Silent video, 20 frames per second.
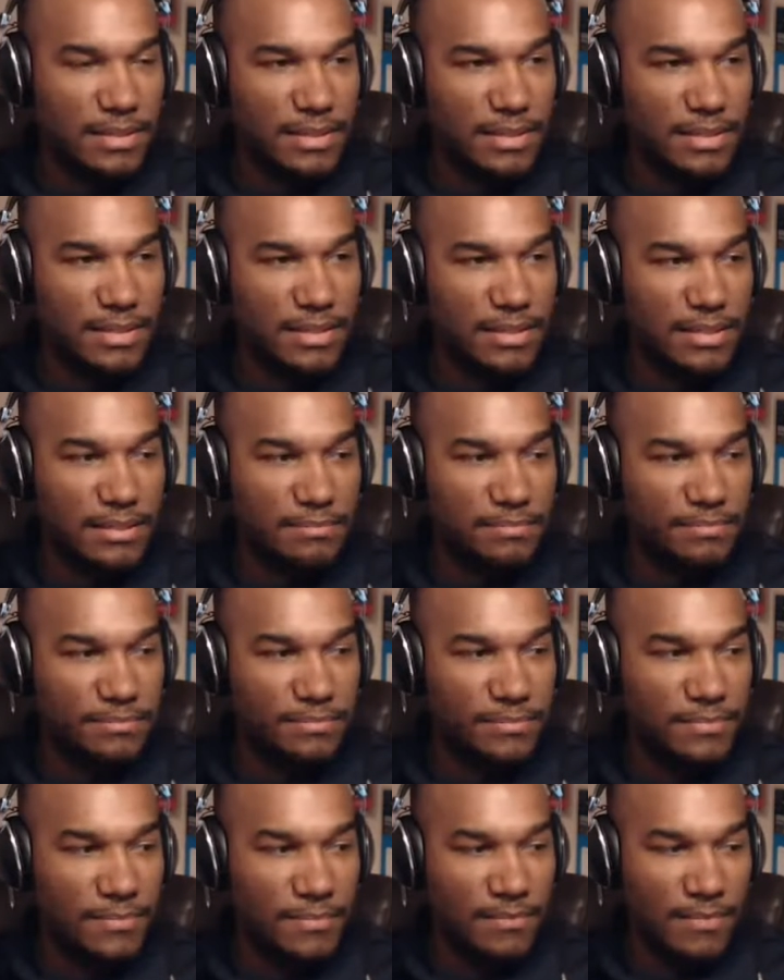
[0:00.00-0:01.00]

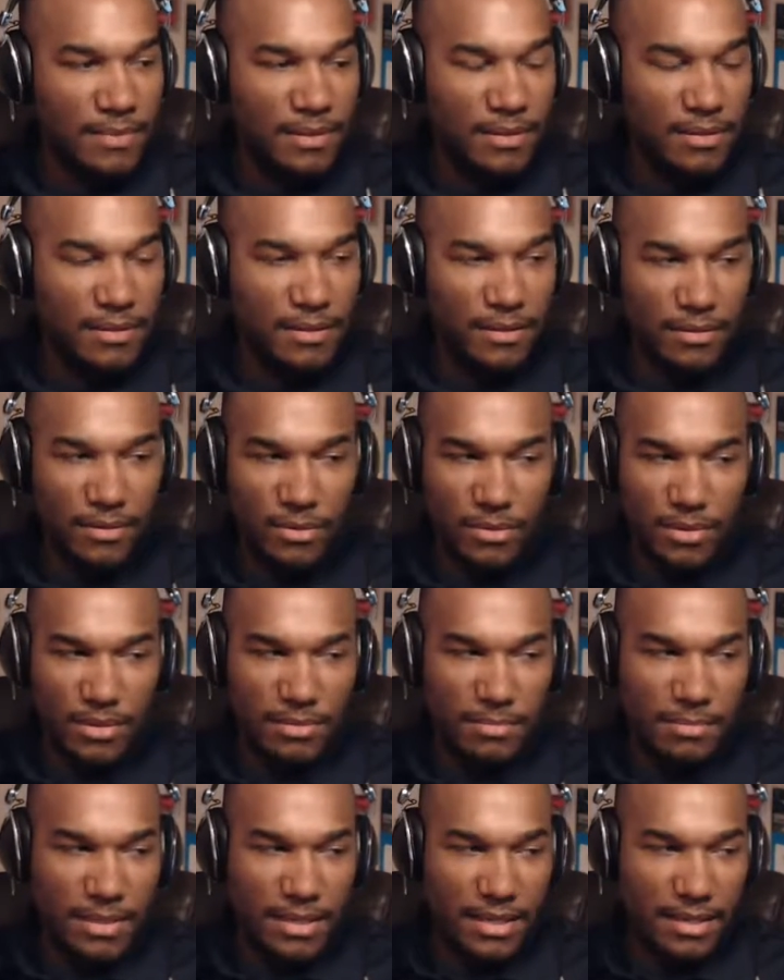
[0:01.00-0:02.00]
Of
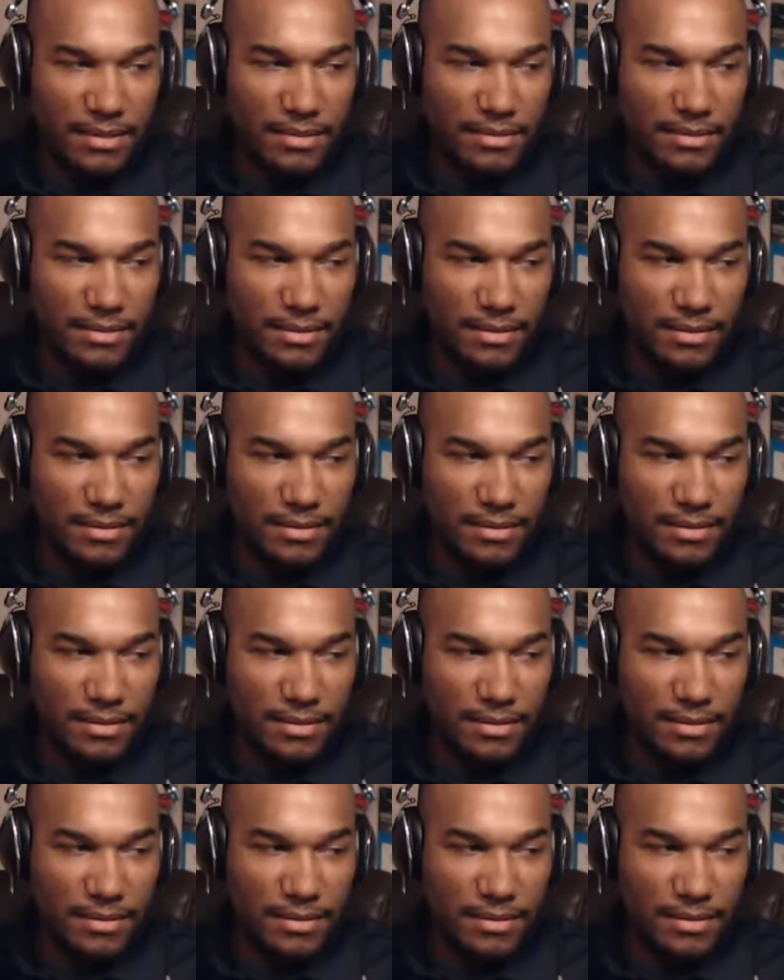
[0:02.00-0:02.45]
course, man,